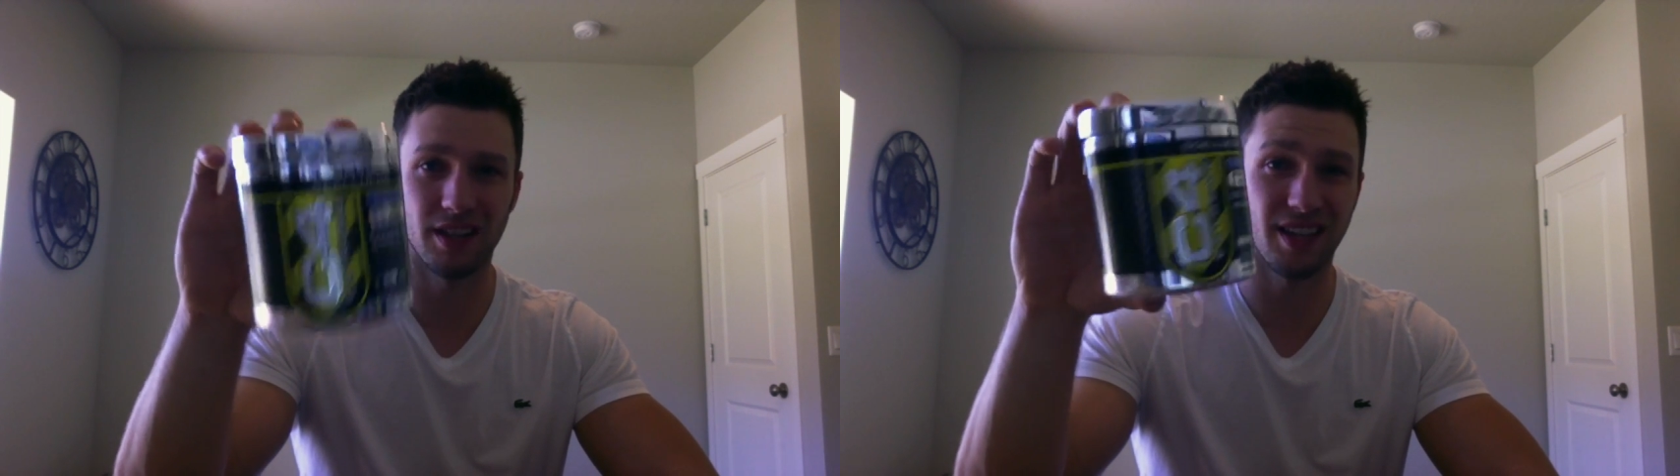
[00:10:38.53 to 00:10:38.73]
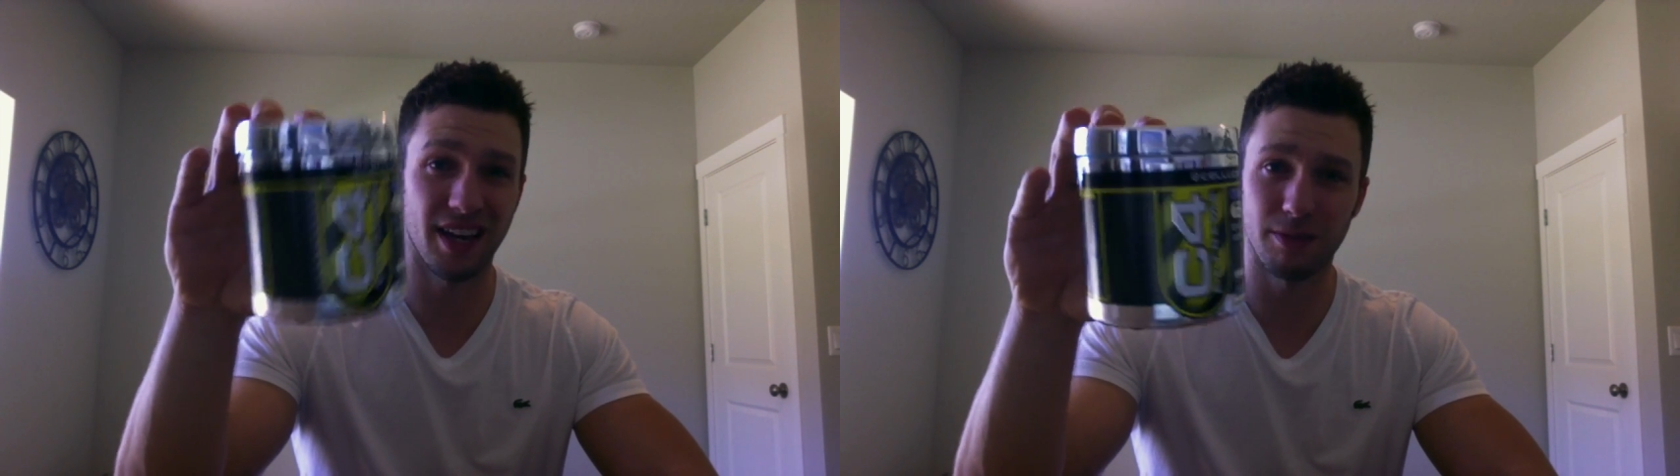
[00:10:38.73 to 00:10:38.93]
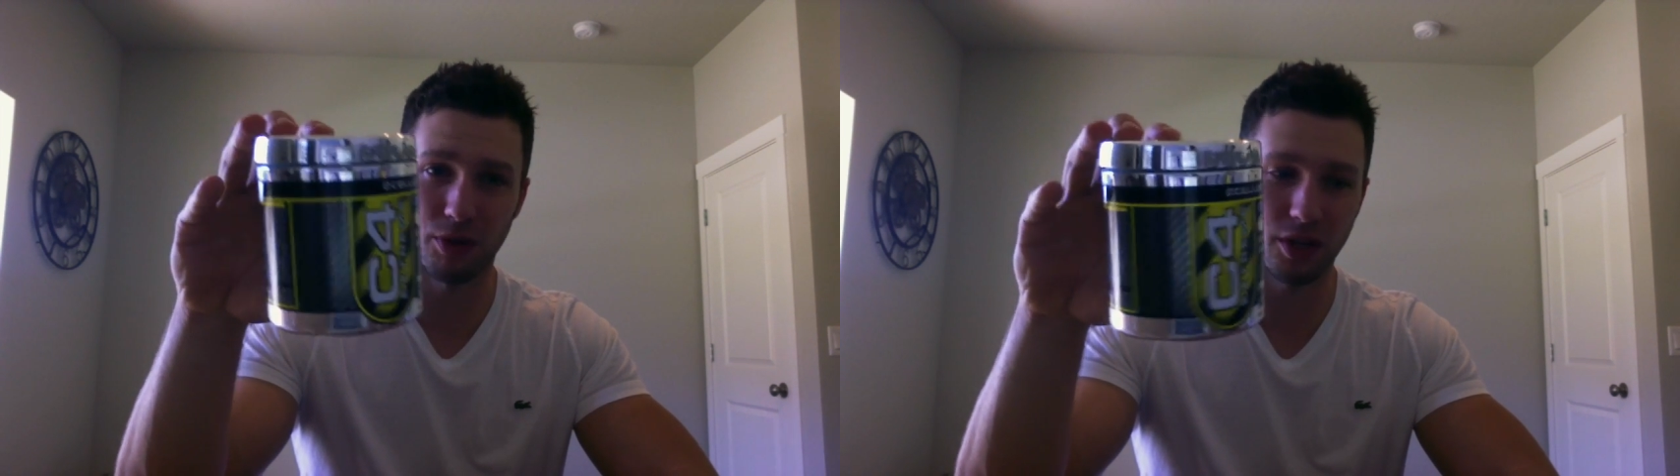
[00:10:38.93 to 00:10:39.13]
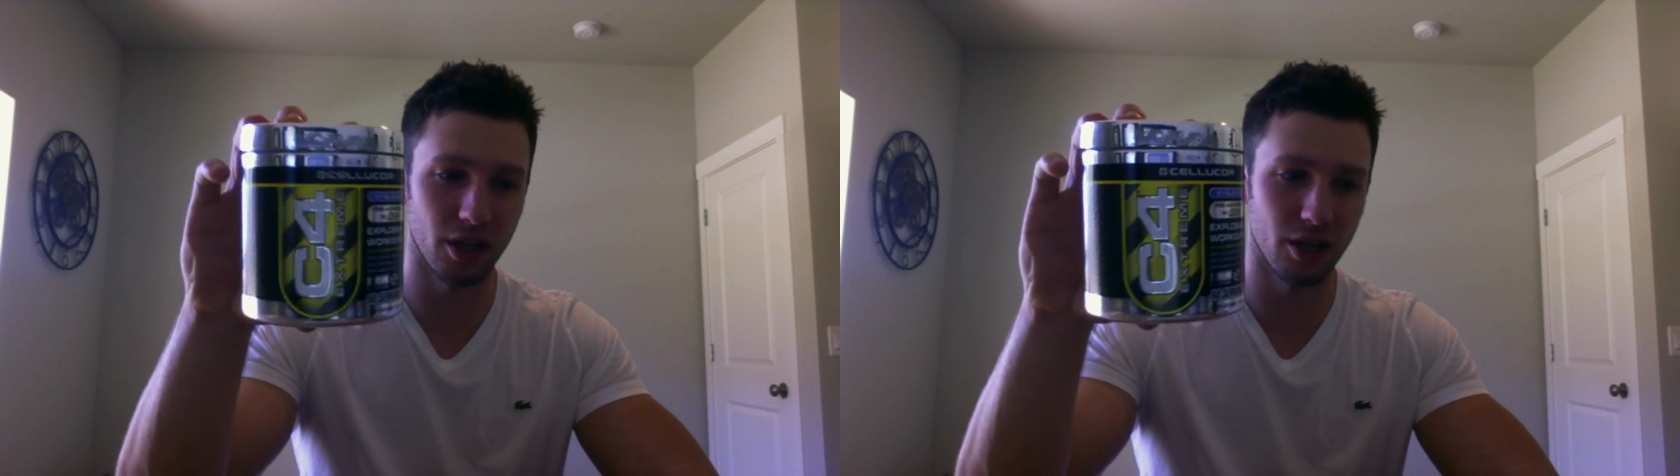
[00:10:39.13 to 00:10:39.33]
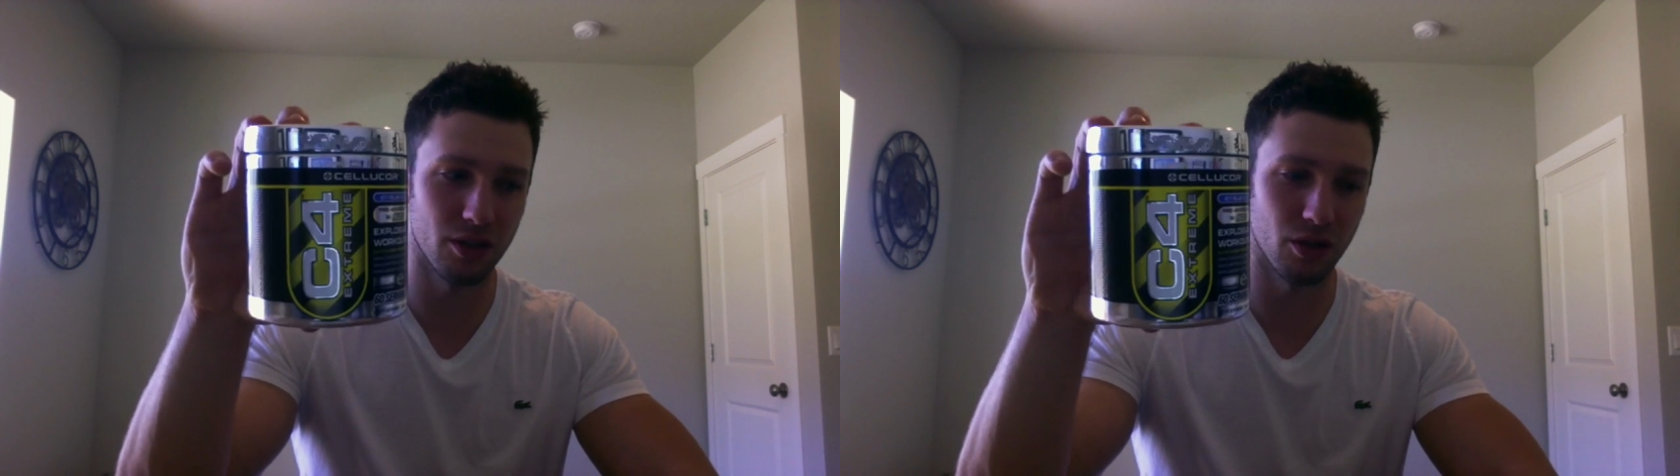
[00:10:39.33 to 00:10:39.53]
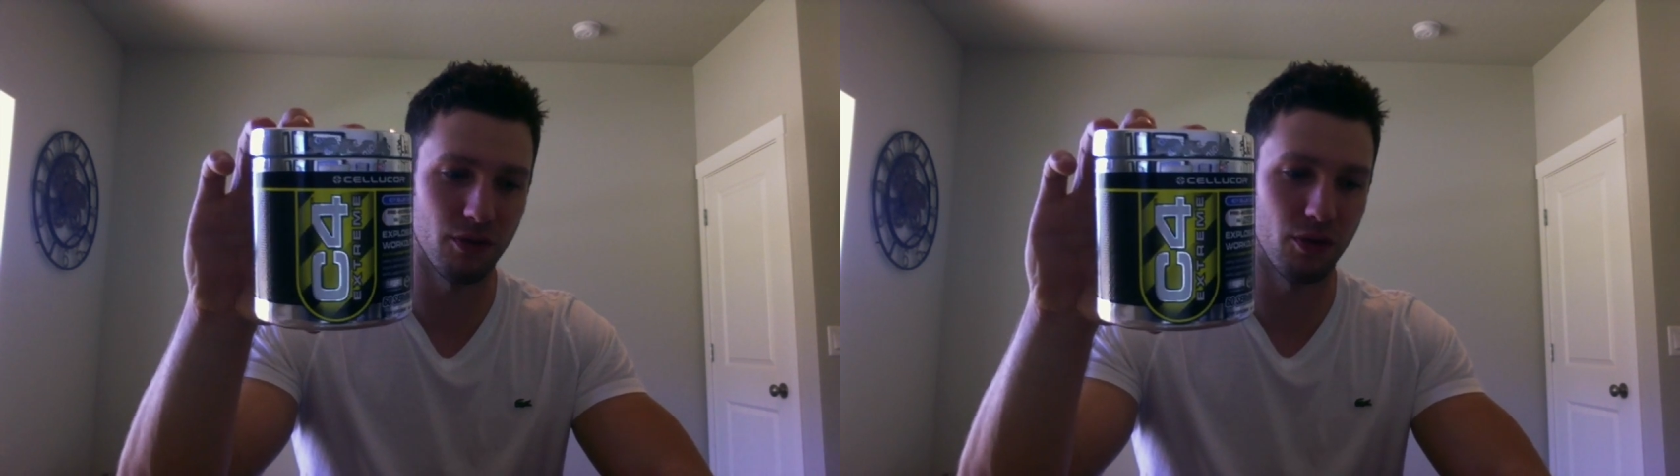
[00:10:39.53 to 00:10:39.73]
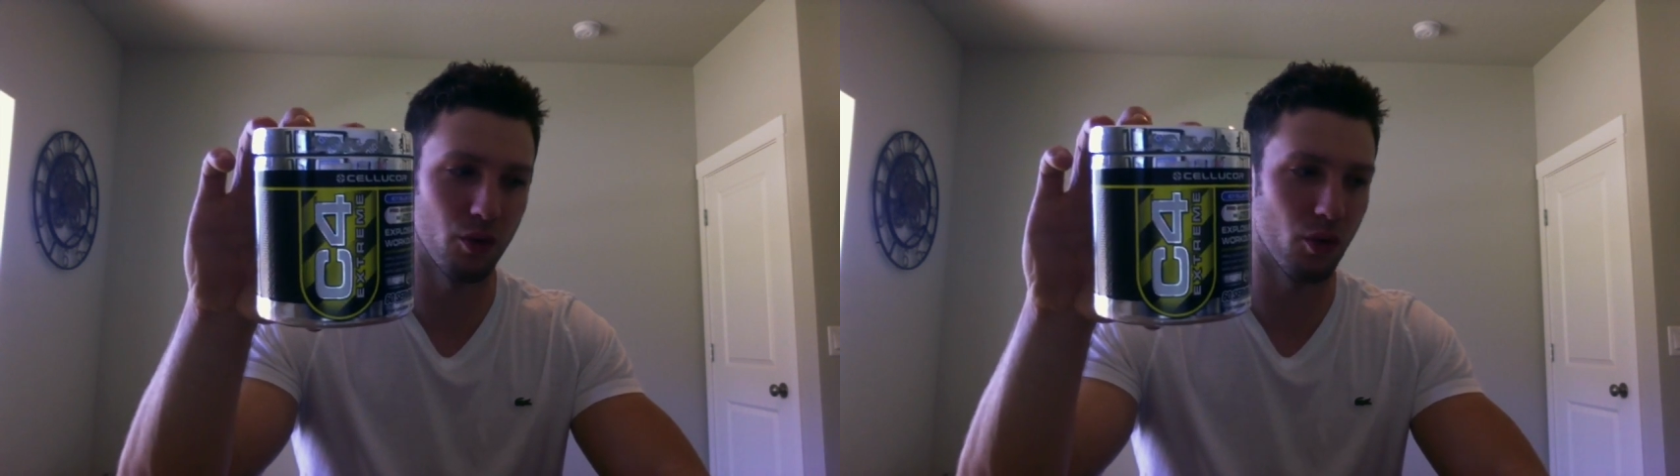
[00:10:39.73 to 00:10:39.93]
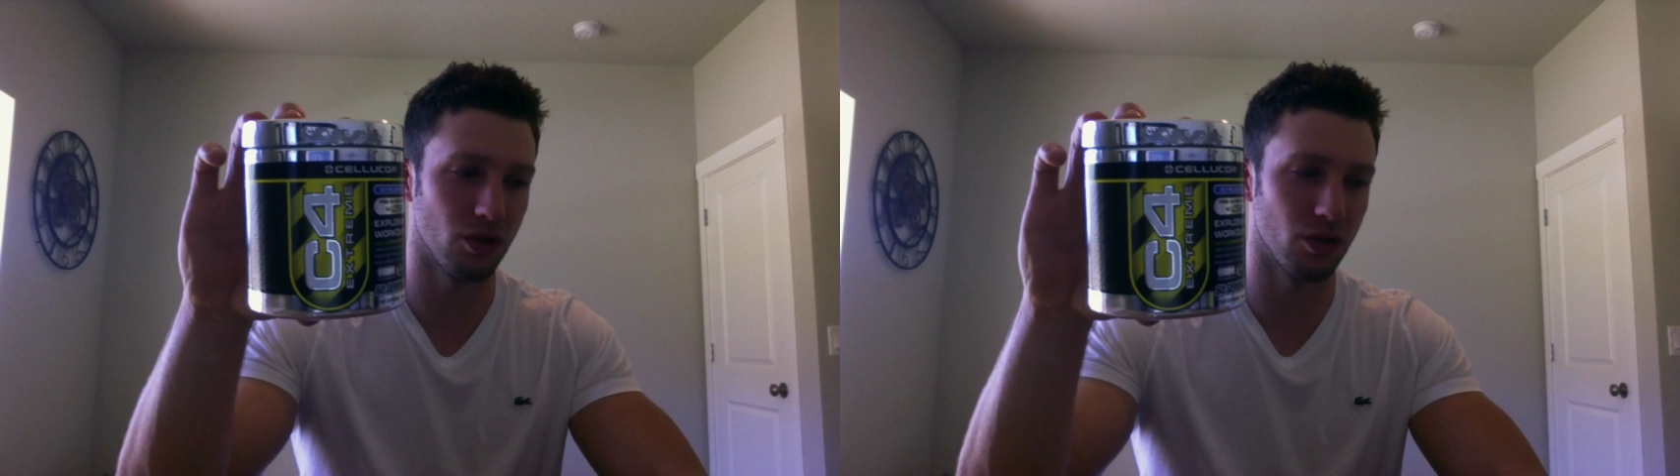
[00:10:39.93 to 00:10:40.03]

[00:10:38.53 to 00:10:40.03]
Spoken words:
It tastes pretty good, so if you